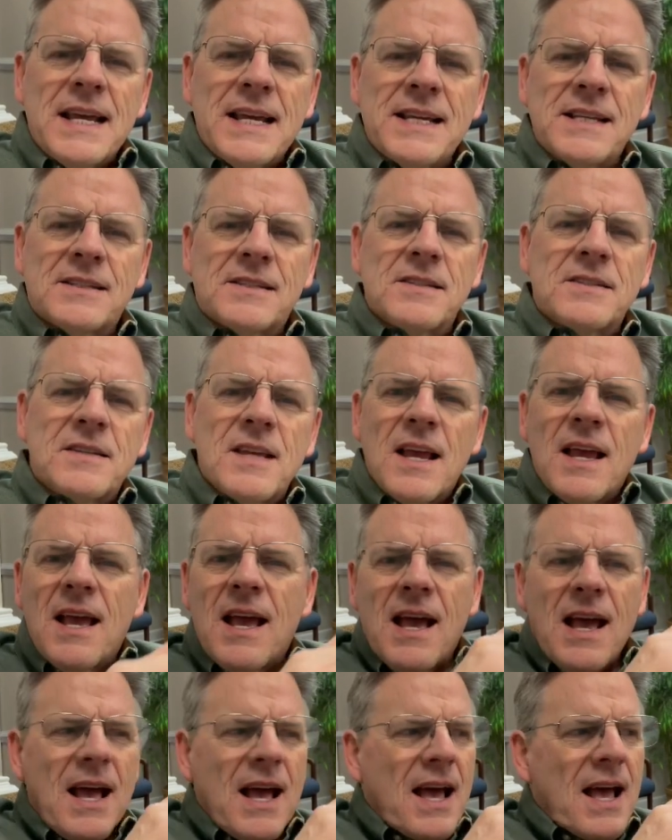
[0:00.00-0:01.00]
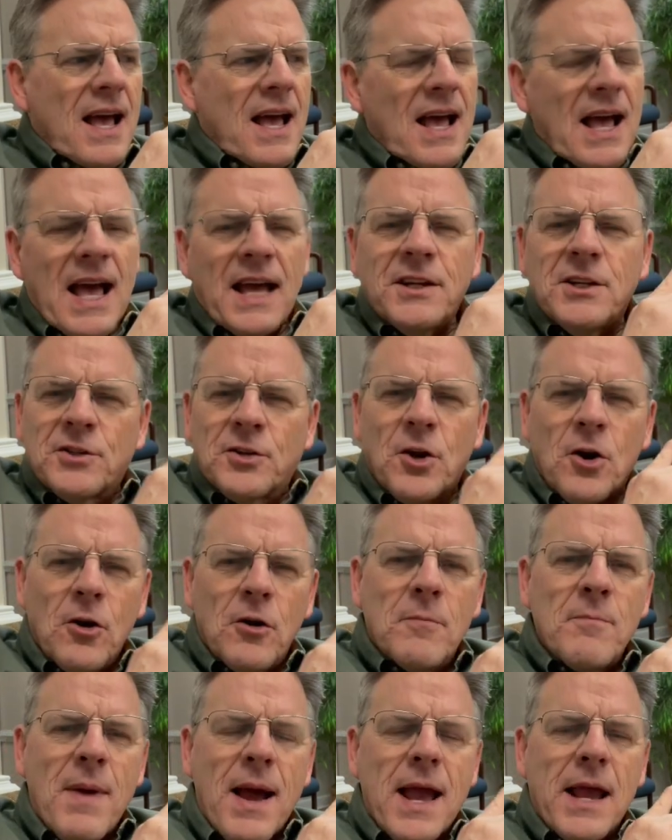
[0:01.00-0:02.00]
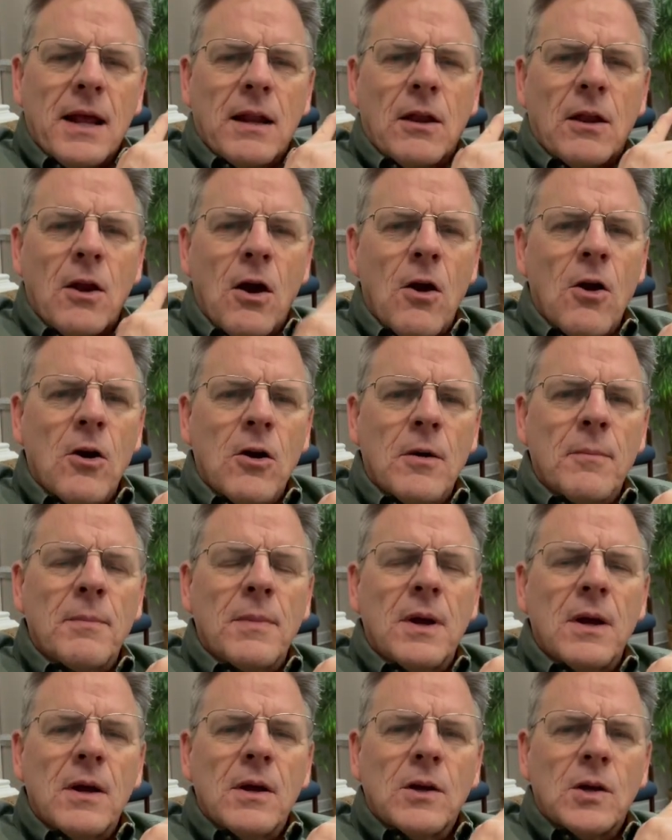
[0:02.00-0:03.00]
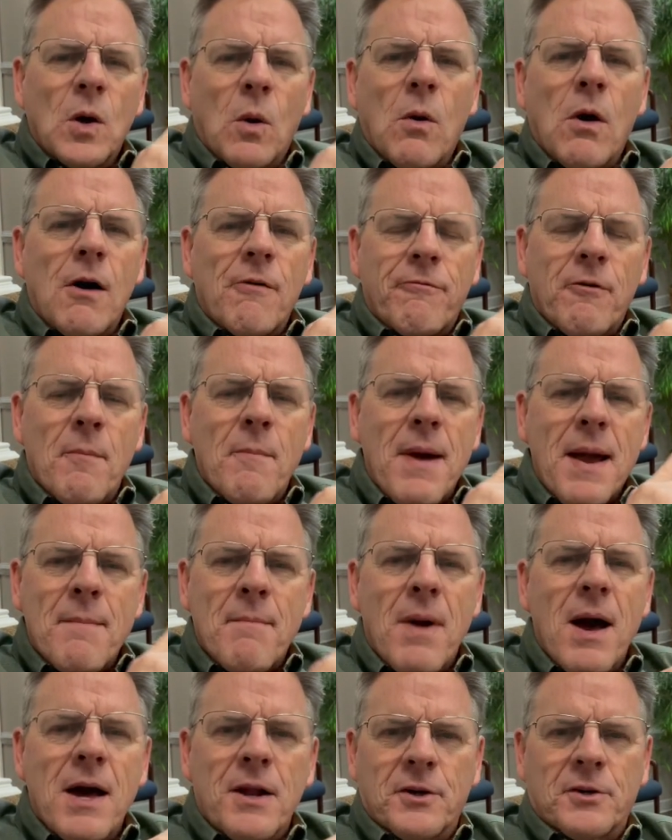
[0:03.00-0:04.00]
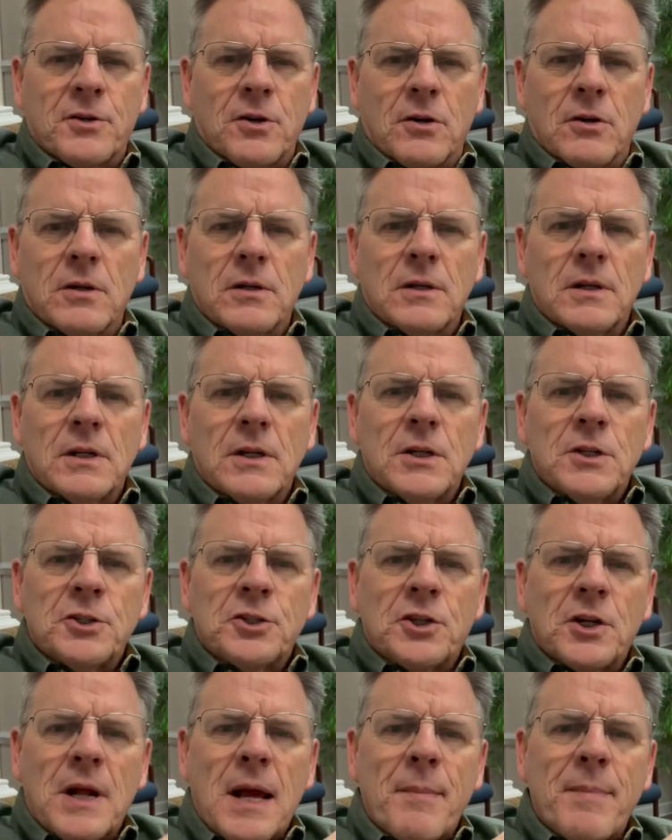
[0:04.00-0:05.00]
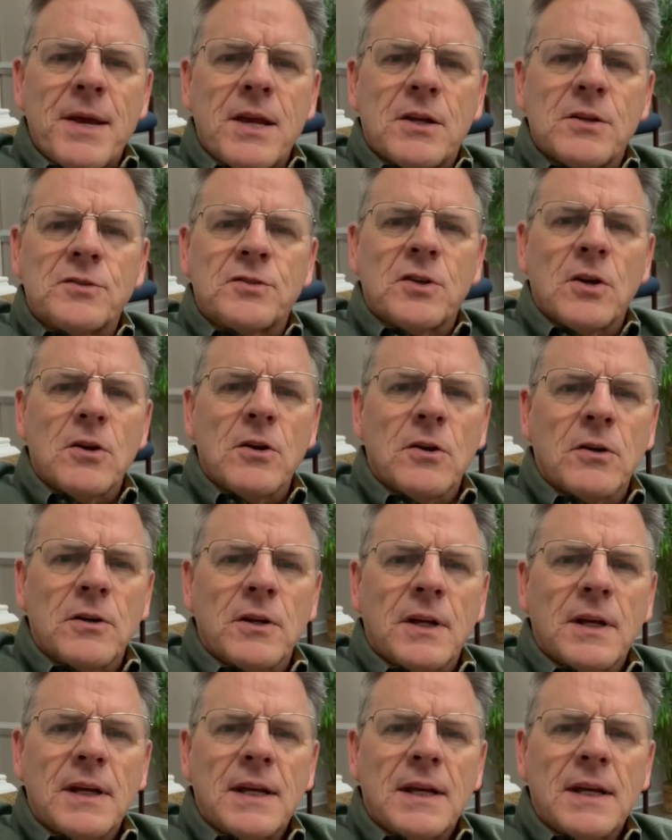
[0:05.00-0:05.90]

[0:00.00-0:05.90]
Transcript: He says, "I just heard my alarm go off on my monitor. Should I be concerned?"